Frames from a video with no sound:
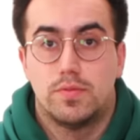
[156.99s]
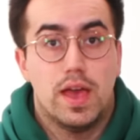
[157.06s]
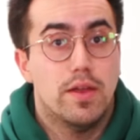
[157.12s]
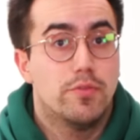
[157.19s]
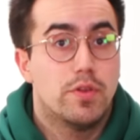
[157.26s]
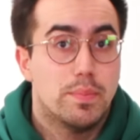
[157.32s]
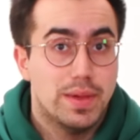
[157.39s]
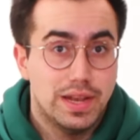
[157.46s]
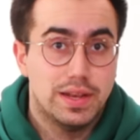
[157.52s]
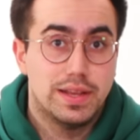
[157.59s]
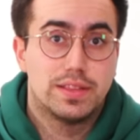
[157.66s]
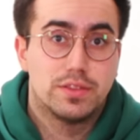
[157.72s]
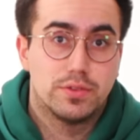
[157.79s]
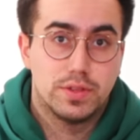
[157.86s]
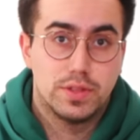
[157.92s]
For every
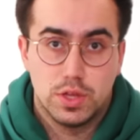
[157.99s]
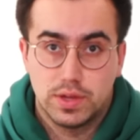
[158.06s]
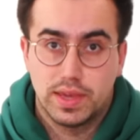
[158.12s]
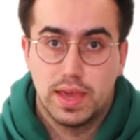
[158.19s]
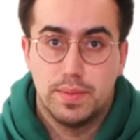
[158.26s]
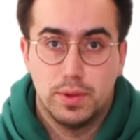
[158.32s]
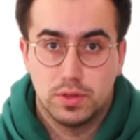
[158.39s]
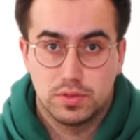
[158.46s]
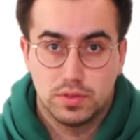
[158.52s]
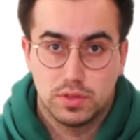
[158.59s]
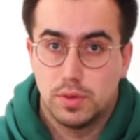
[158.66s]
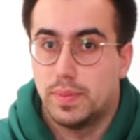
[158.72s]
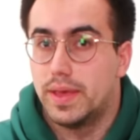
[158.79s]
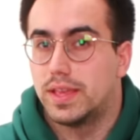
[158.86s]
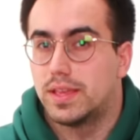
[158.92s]
milliliter in the UK bottle,
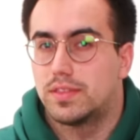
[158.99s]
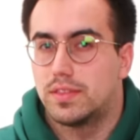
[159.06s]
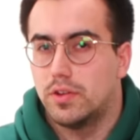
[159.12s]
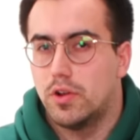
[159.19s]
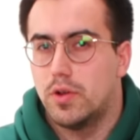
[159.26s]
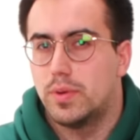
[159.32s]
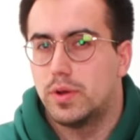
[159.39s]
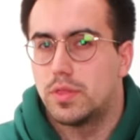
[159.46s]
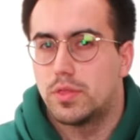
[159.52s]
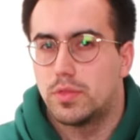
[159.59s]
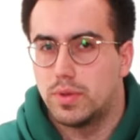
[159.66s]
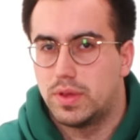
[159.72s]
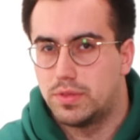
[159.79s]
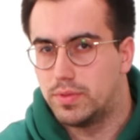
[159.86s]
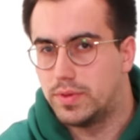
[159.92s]
you're paying
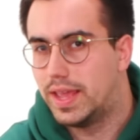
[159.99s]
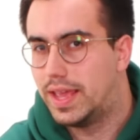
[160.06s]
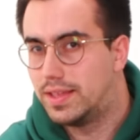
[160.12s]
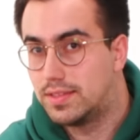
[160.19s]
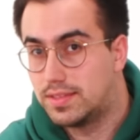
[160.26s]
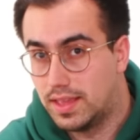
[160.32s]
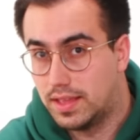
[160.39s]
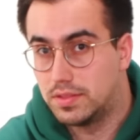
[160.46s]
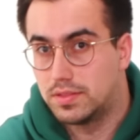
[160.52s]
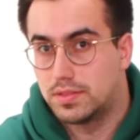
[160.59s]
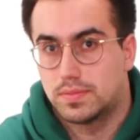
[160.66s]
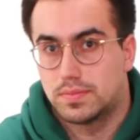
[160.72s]
0.338 cents.